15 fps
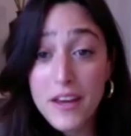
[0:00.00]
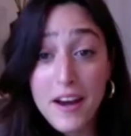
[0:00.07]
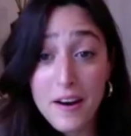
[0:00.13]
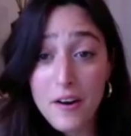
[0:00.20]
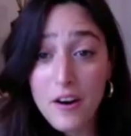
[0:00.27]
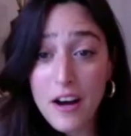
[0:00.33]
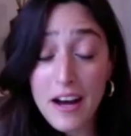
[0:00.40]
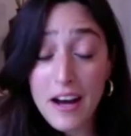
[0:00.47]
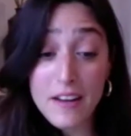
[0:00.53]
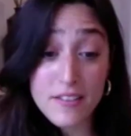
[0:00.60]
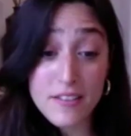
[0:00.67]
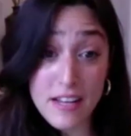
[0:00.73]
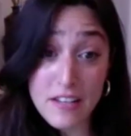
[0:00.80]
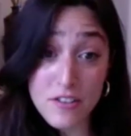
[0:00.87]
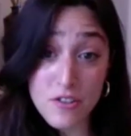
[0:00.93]
yeah, as,
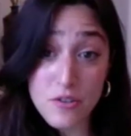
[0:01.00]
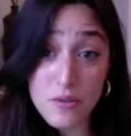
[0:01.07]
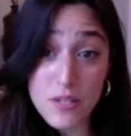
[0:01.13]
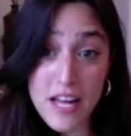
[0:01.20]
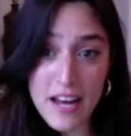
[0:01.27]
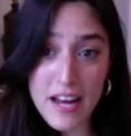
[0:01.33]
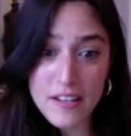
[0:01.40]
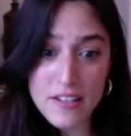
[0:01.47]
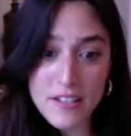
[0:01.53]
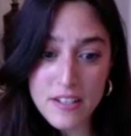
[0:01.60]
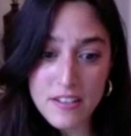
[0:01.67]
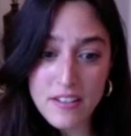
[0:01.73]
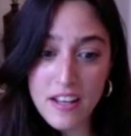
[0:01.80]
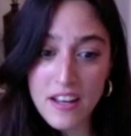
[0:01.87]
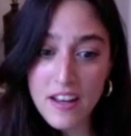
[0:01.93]
as you
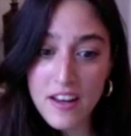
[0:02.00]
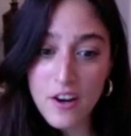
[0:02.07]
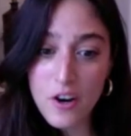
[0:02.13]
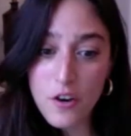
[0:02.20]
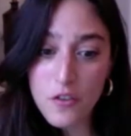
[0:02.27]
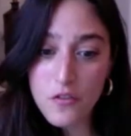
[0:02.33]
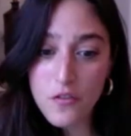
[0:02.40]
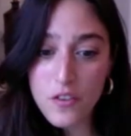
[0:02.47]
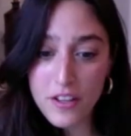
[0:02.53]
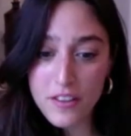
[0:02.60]
said, oh,